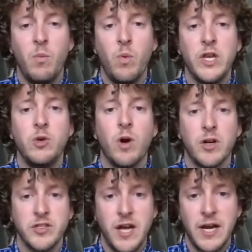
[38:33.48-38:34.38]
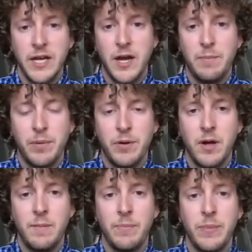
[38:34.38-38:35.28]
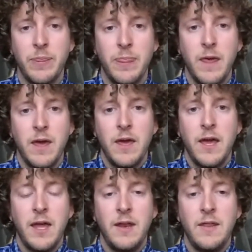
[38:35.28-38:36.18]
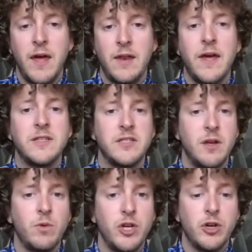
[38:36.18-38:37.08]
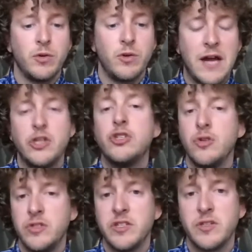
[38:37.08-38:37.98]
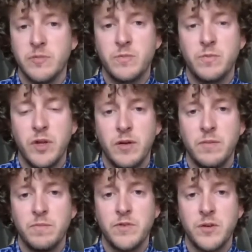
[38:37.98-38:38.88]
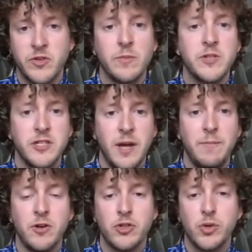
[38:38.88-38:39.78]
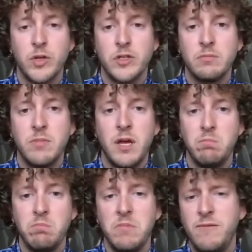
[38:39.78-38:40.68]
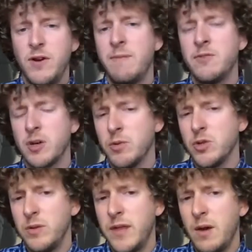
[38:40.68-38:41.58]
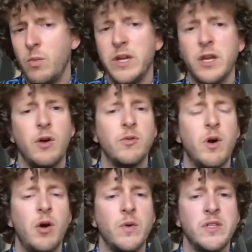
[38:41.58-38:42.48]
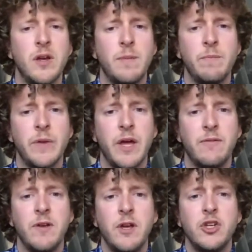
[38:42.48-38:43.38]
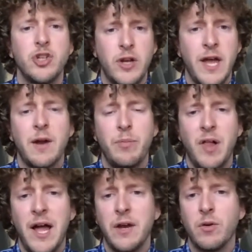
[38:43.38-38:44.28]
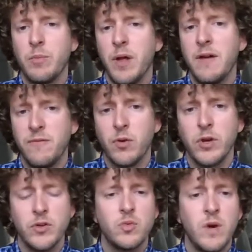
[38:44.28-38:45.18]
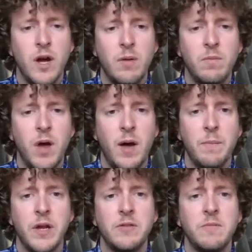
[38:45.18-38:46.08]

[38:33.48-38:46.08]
when you are signing up. And that's done when you're actually choosing the subscription type of your choice. And if you're having trouble doing that, we can always kind of show you how to apply it or apply it for you as well. But